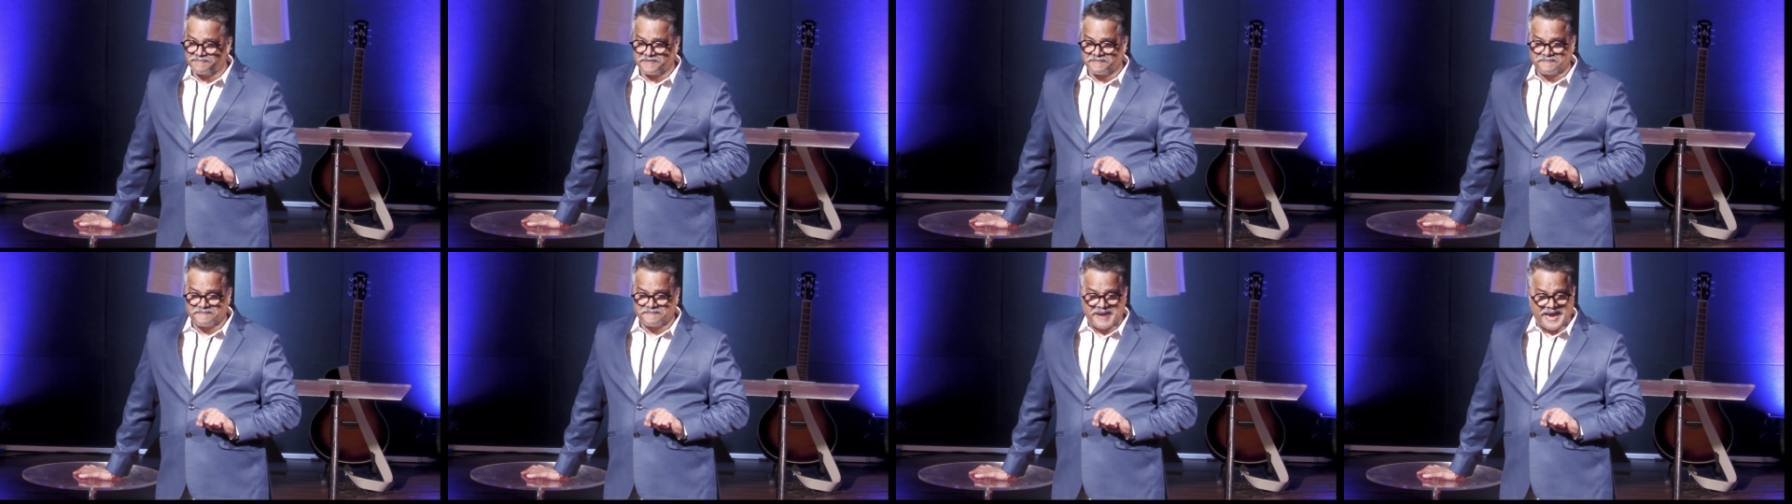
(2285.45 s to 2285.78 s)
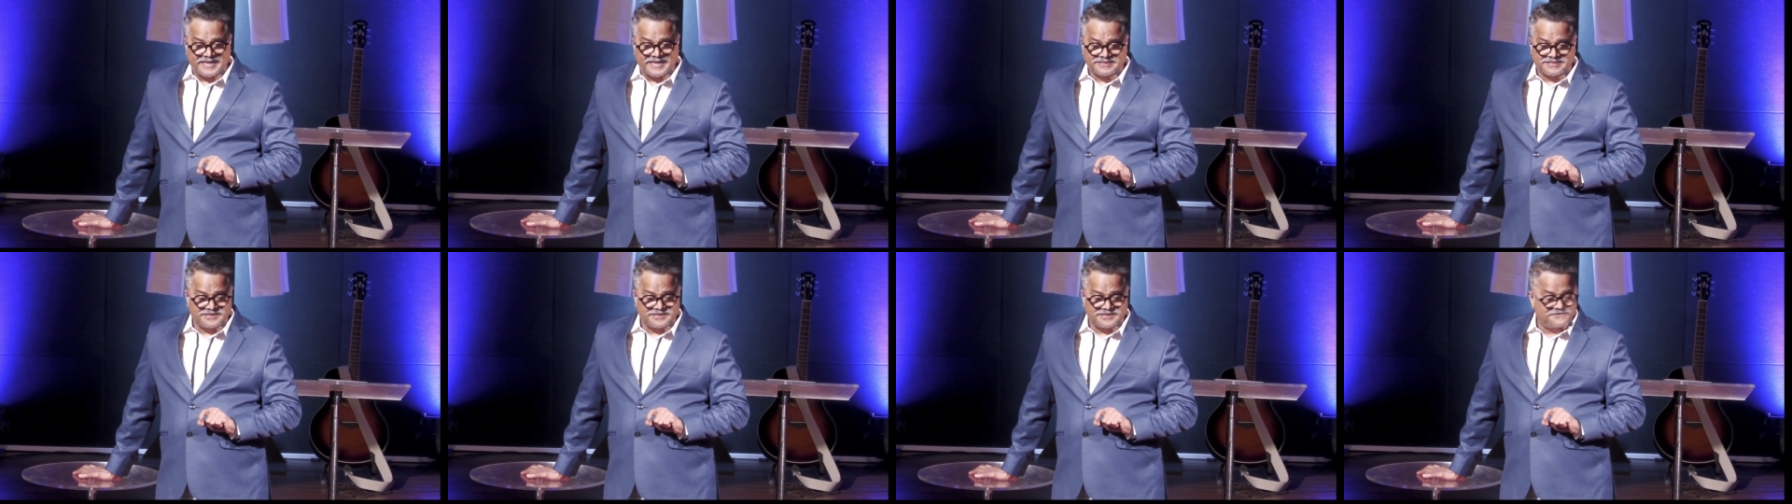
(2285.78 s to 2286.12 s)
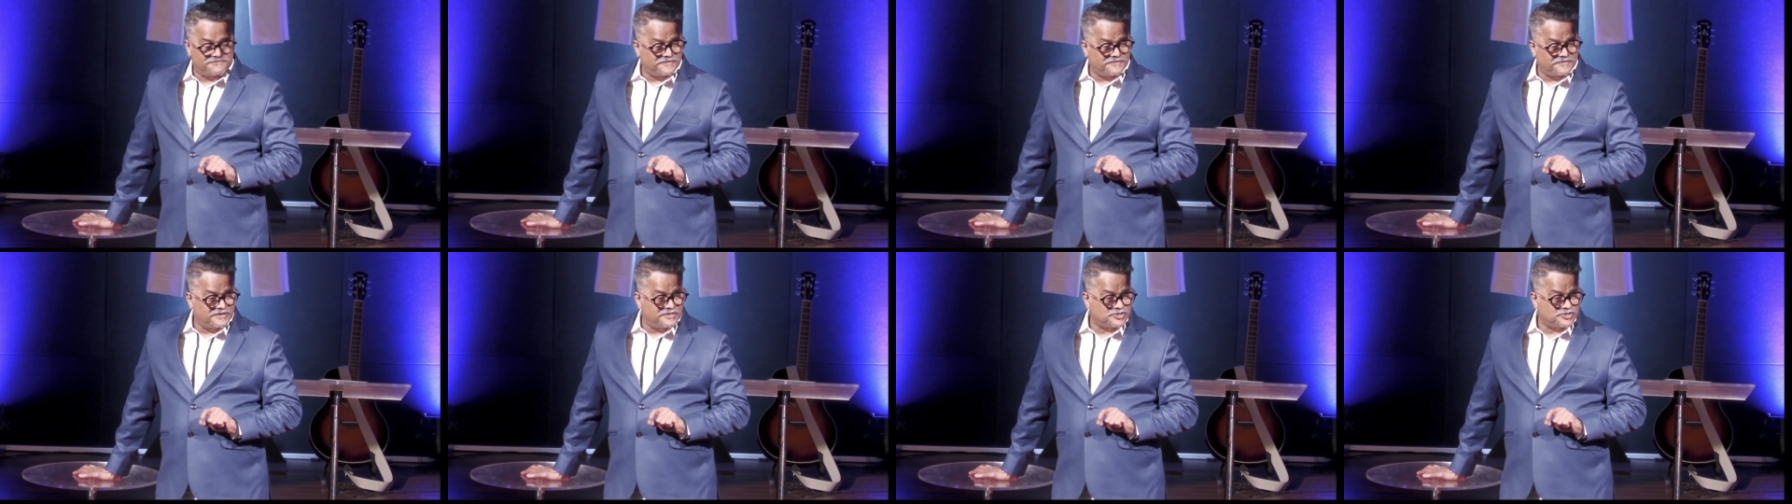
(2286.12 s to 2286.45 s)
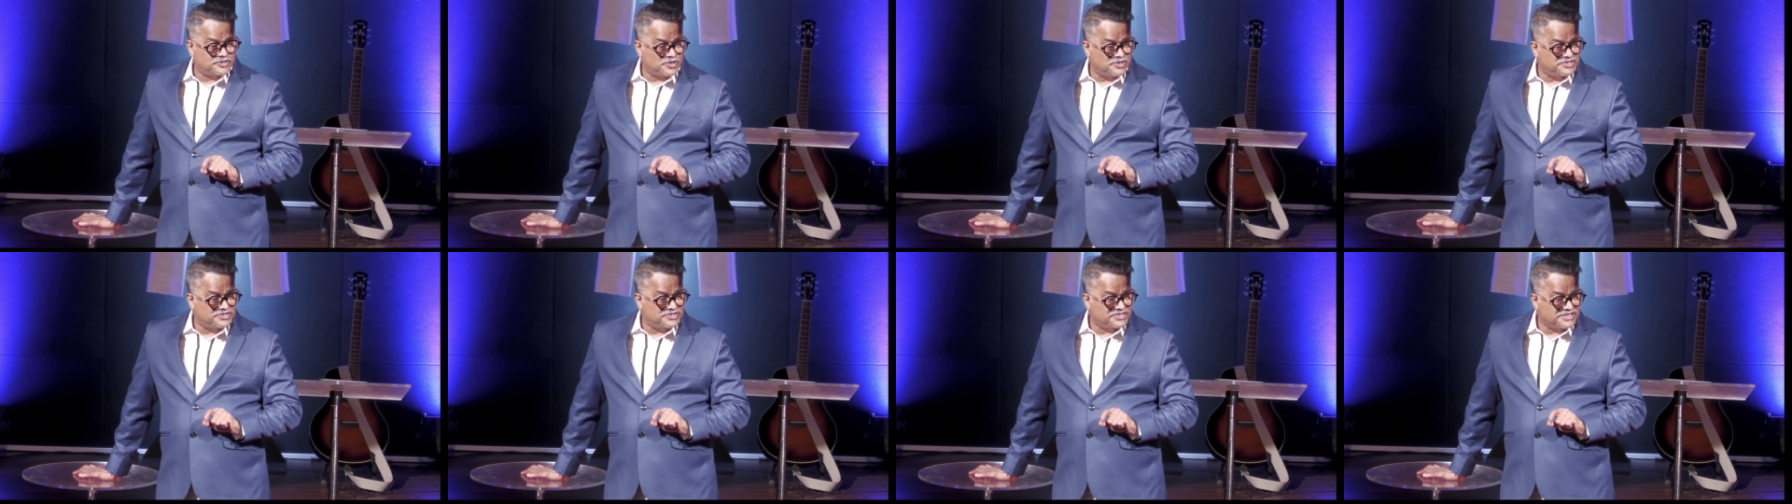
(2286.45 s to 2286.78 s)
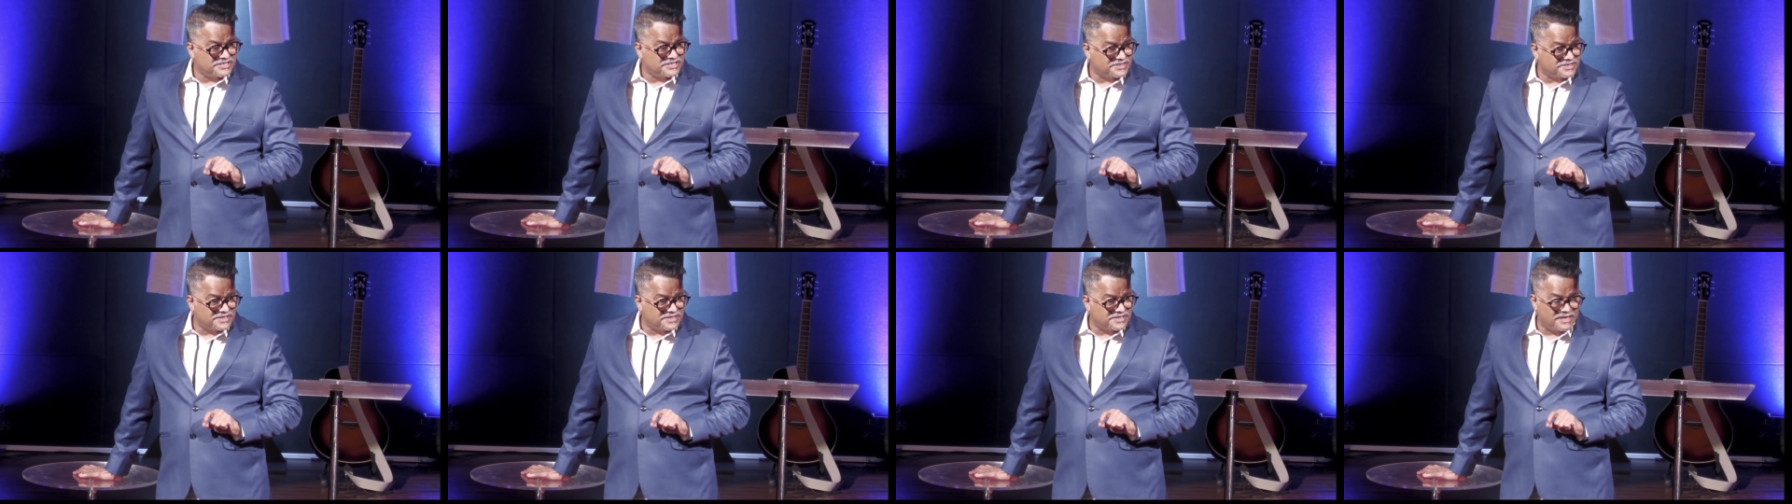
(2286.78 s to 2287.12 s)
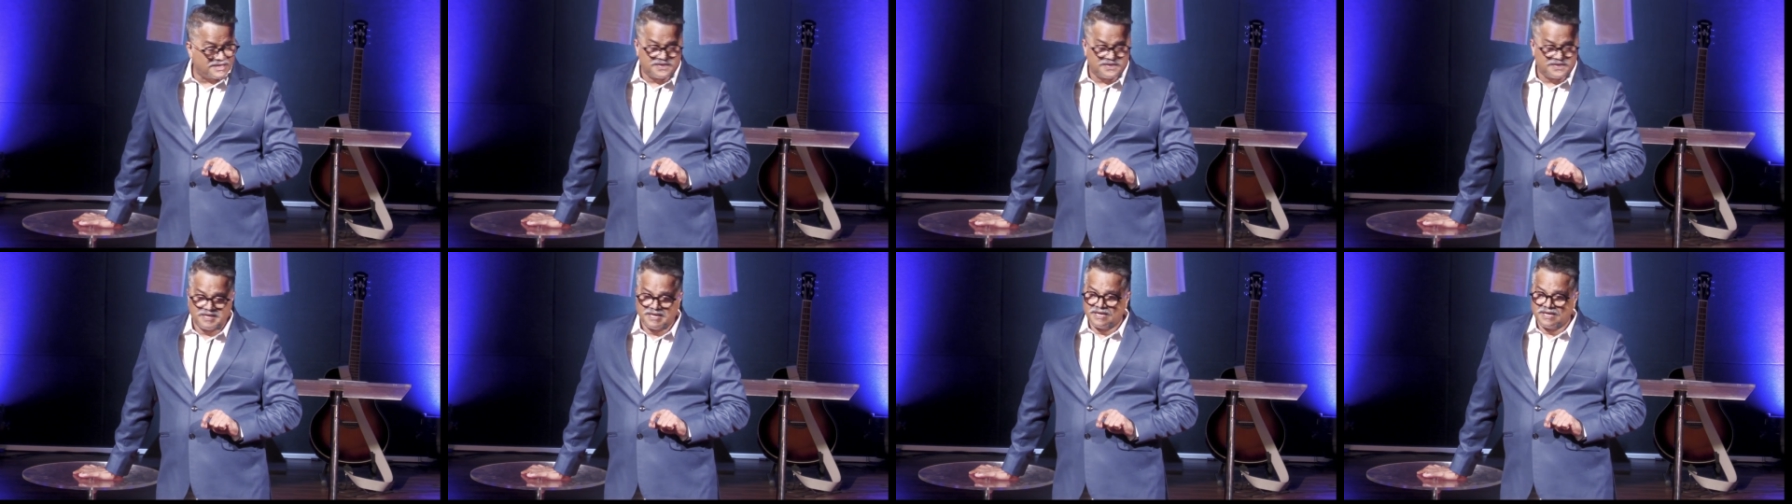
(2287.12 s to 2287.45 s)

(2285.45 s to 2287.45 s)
a passion for his own sister,